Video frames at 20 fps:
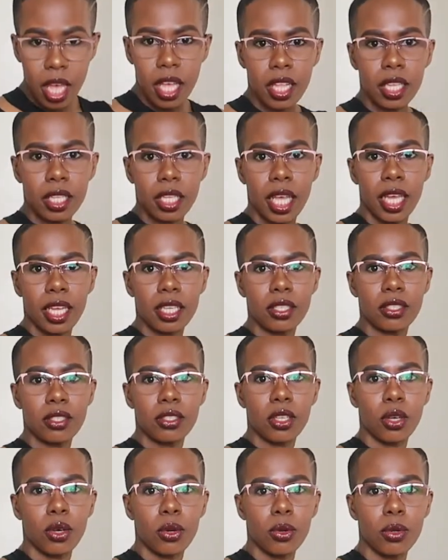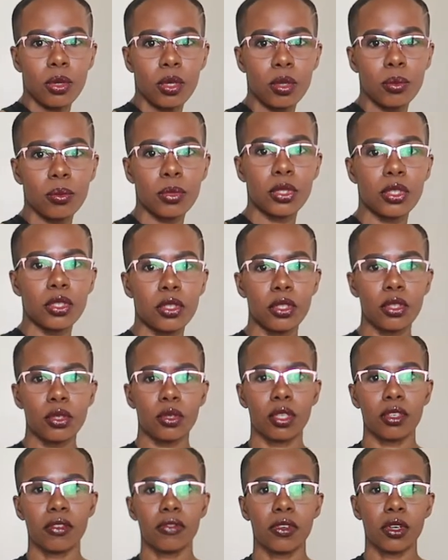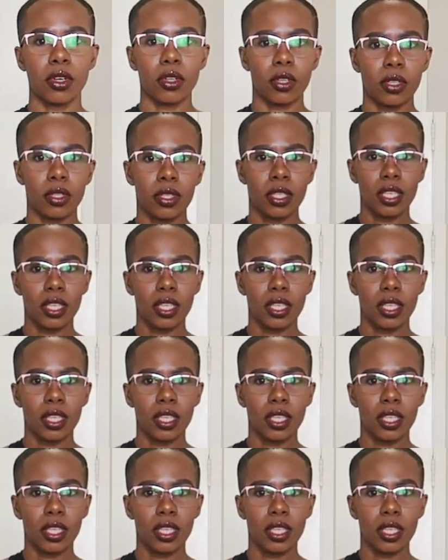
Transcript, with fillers: like so beautiful